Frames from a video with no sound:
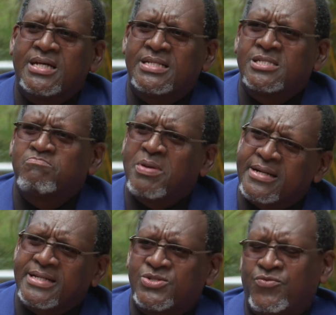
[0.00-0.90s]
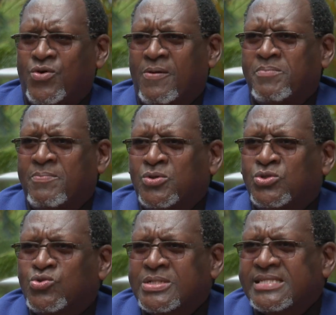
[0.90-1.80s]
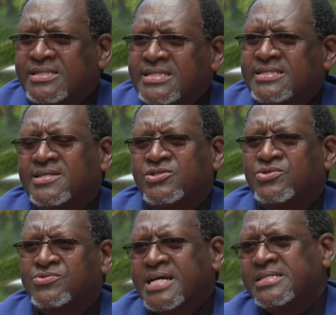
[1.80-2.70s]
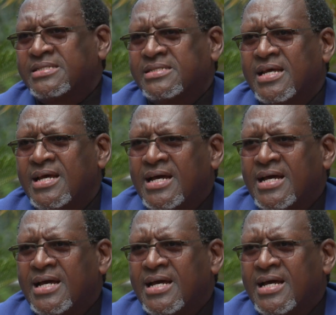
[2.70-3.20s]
and spirit of our people to resist and to rise